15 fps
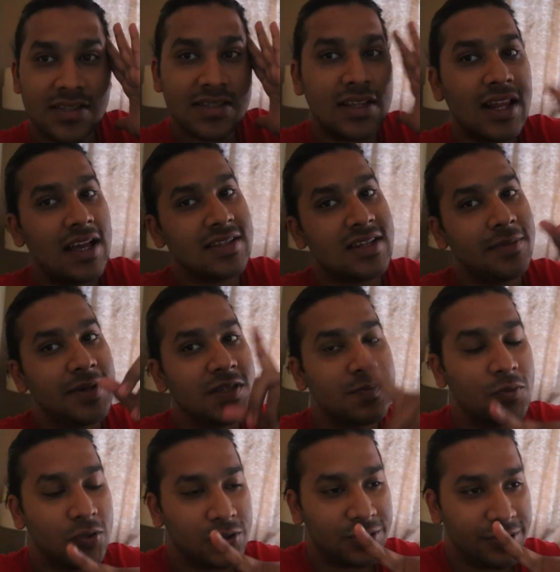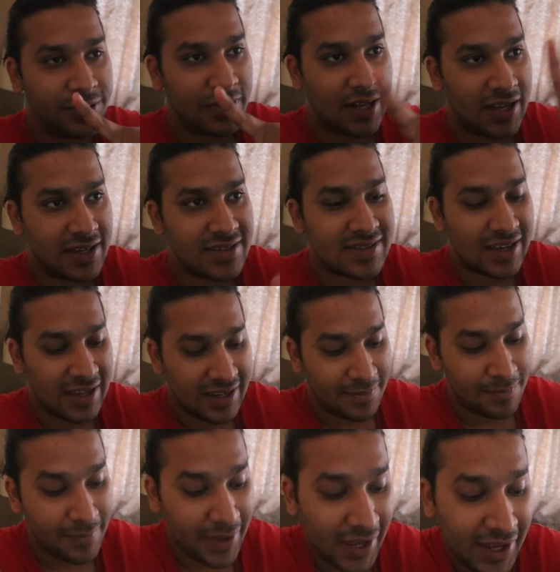since the last time I spoke to you guys, I
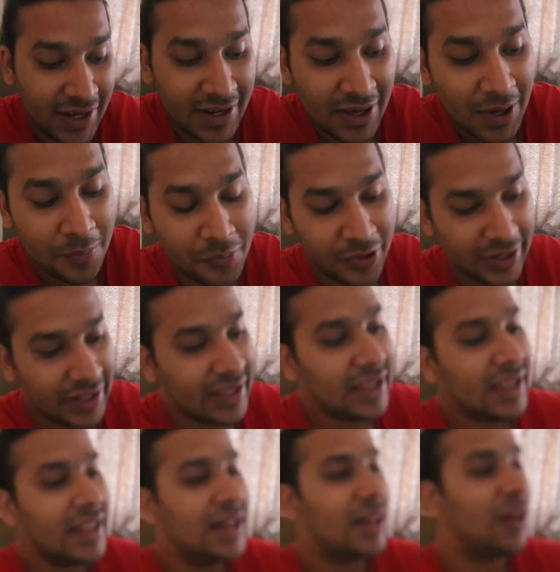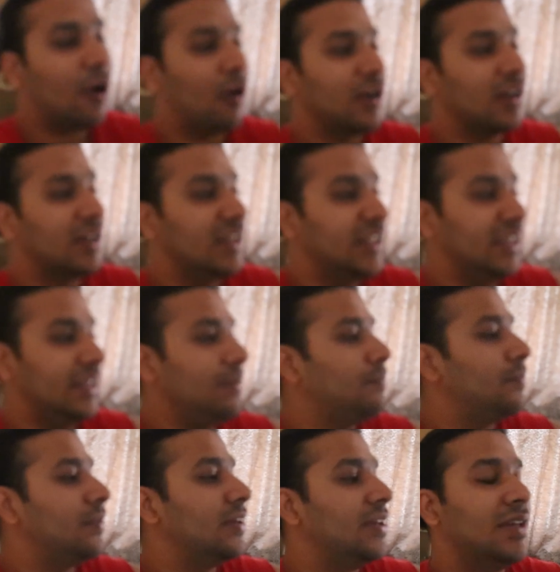made a pretty long leap
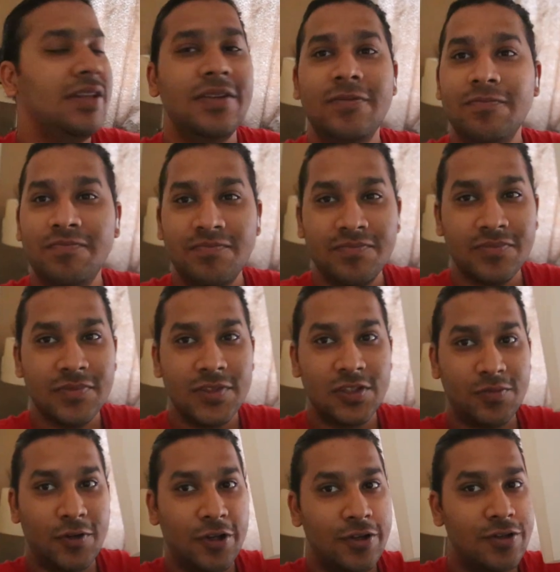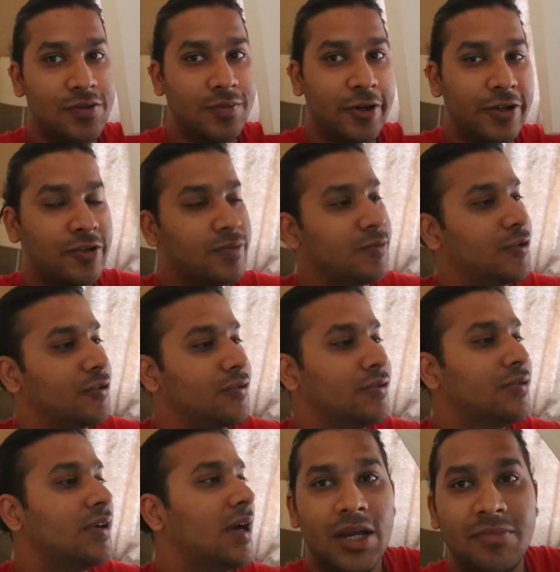in Tomorrow and Tomorrow and
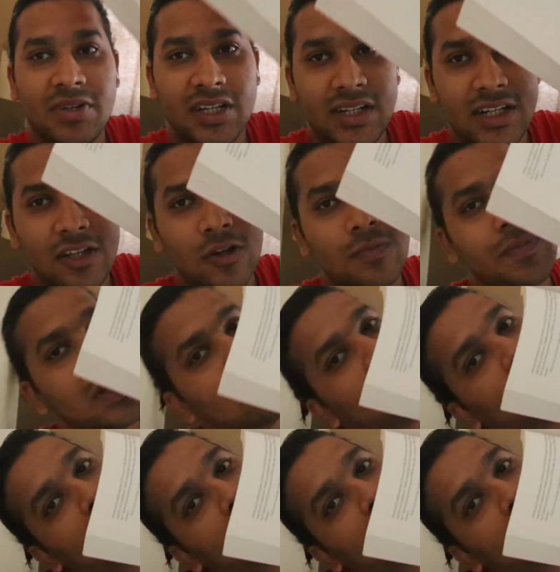Tomorrow. I'm currently on page